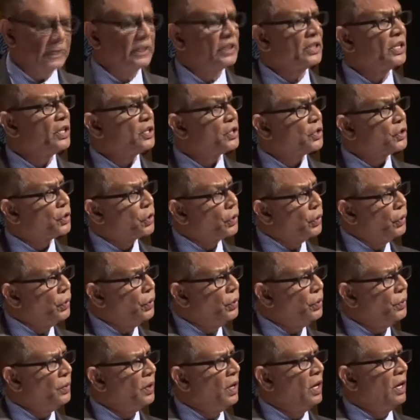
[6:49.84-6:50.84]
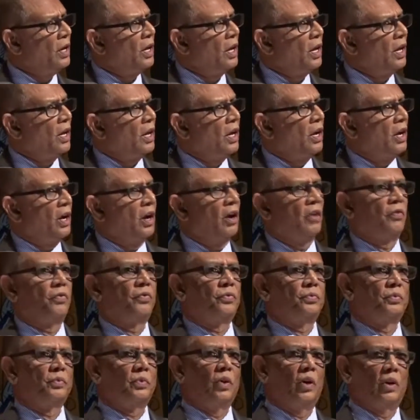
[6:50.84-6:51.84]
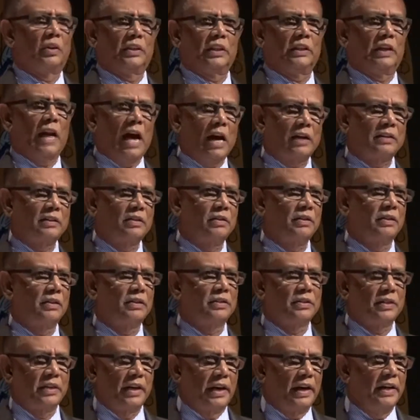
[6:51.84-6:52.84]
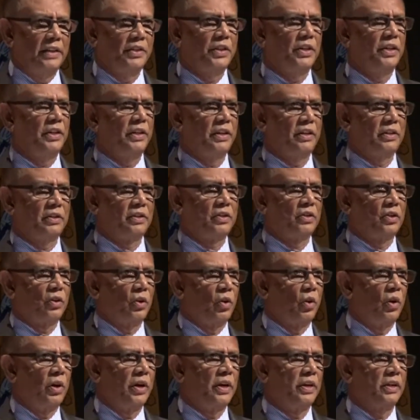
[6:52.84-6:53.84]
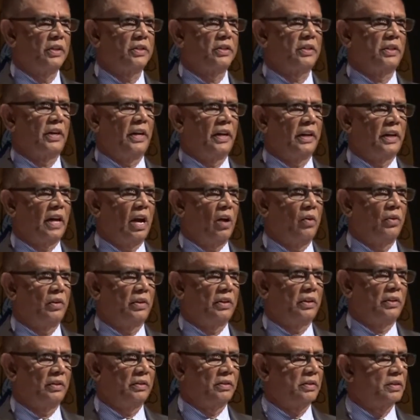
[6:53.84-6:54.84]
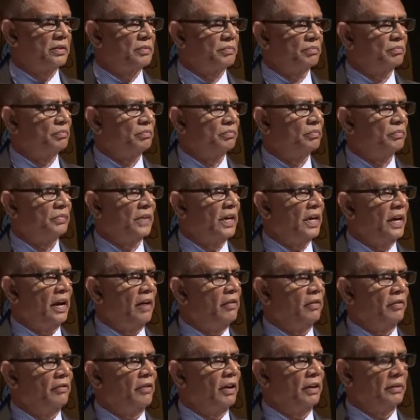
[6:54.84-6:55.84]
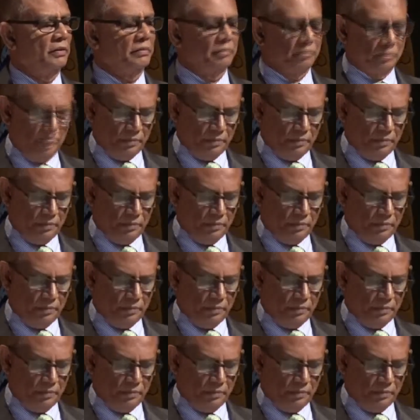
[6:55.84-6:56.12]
This is true of all the doctors, engineers, lawyers, accountants, everyone.